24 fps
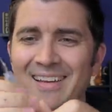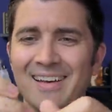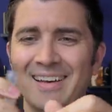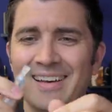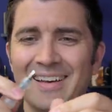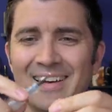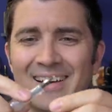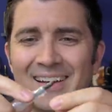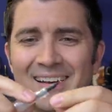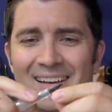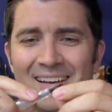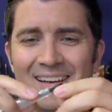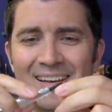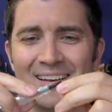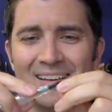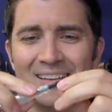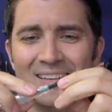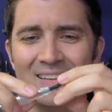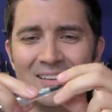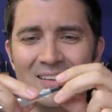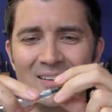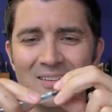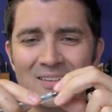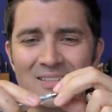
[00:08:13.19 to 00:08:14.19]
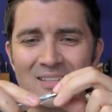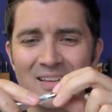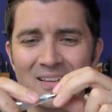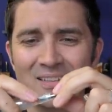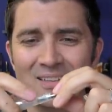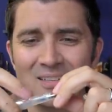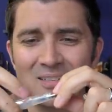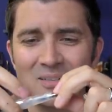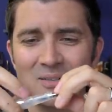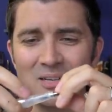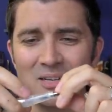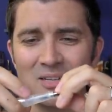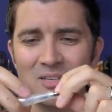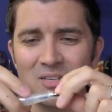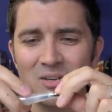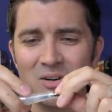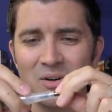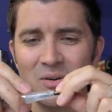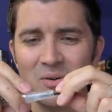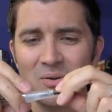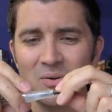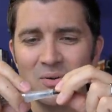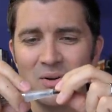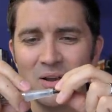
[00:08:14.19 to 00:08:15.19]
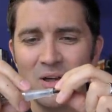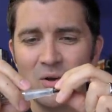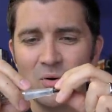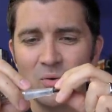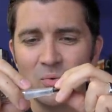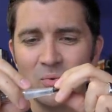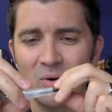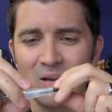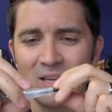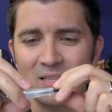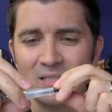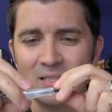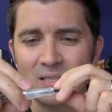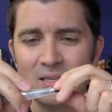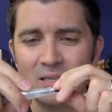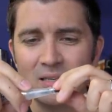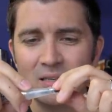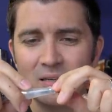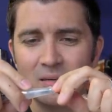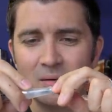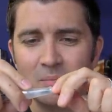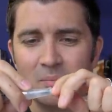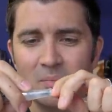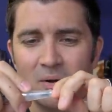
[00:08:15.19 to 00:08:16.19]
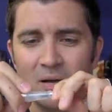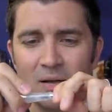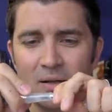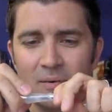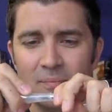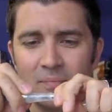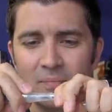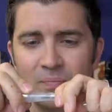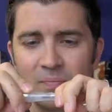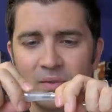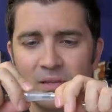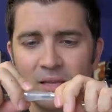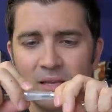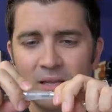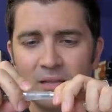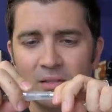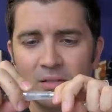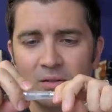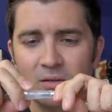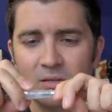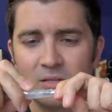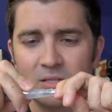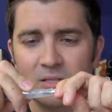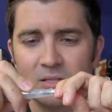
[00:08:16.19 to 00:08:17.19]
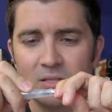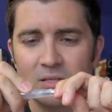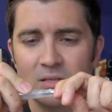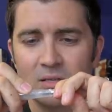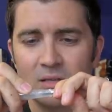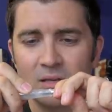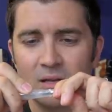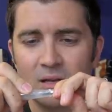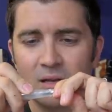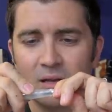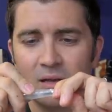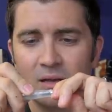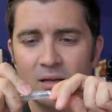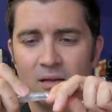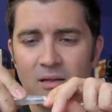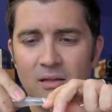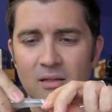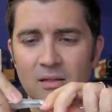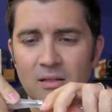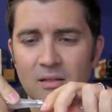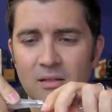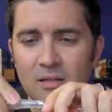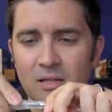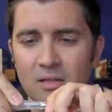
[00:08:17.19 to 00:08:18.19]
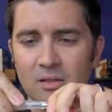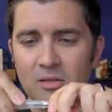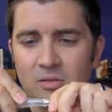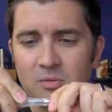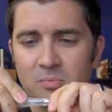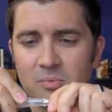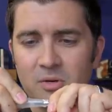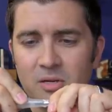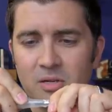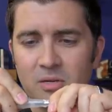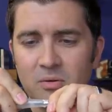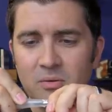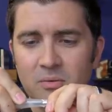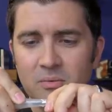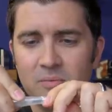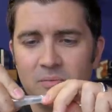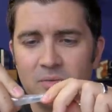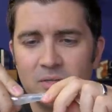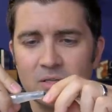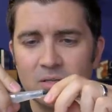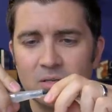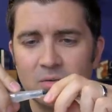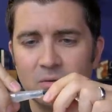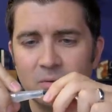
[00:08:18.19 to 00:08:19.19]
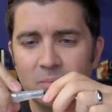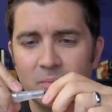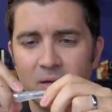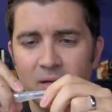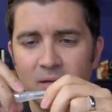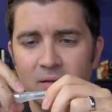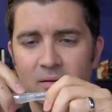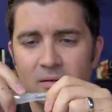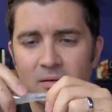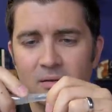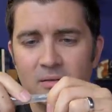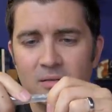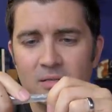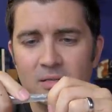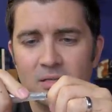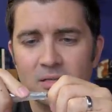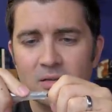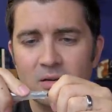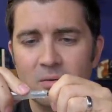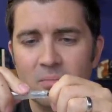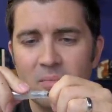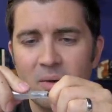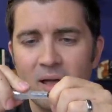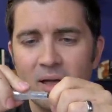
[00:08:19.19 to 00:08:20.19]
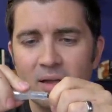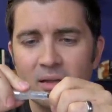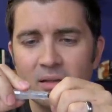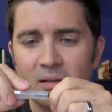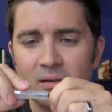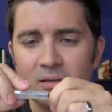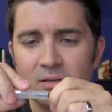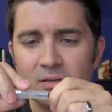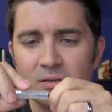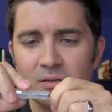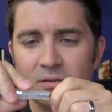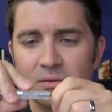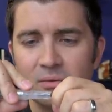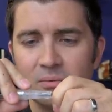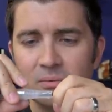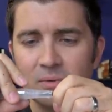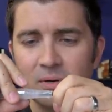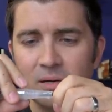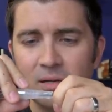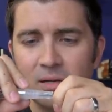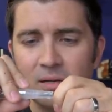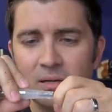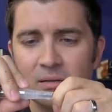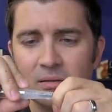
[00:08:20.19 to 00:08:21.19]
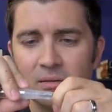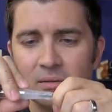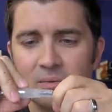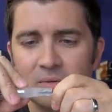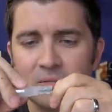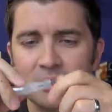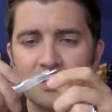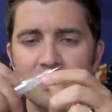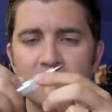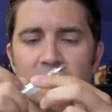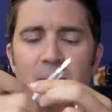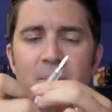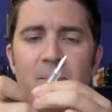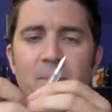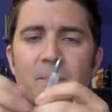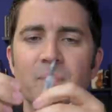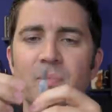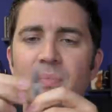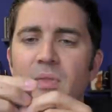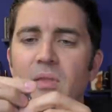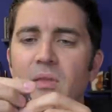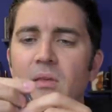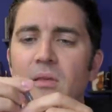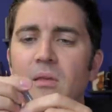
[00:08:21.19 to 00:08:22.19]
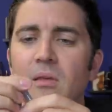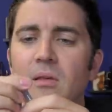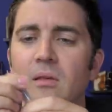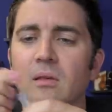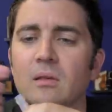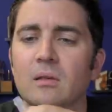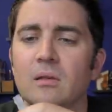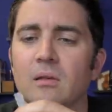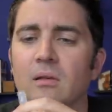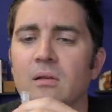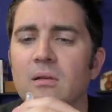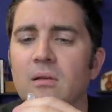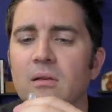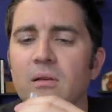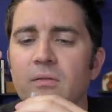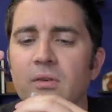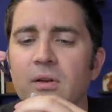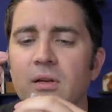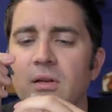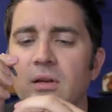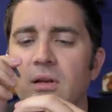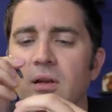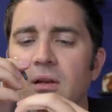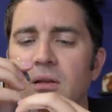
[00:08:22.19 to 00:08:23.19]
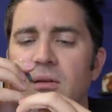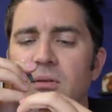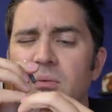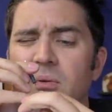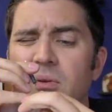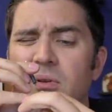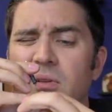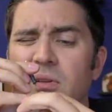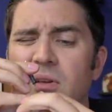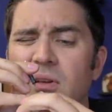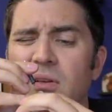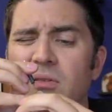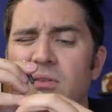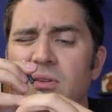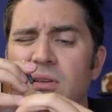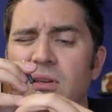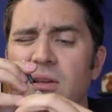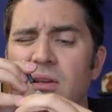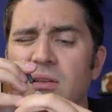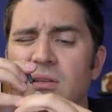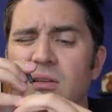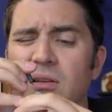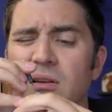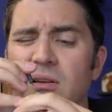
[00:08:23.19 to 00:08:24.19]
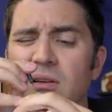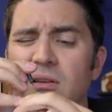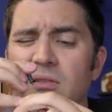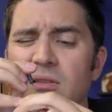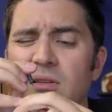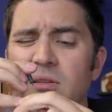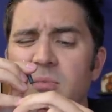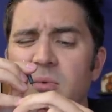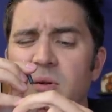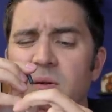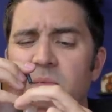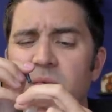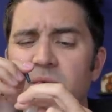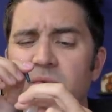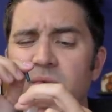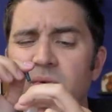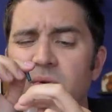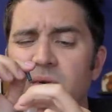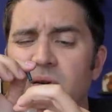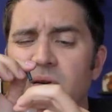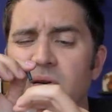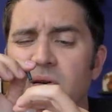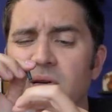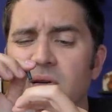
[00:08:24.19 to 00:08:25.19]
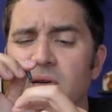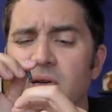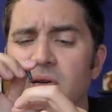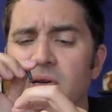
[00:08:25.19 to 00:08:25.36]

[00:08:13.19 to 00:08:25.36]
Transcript: Uh, you just have to do it at your own risk, but it looks uh, It looks pretty cool. It's a cool pen. Does this go back in a certain way? Let me see. I haven't yanked one of the, I haven't yanked it on on this pen before.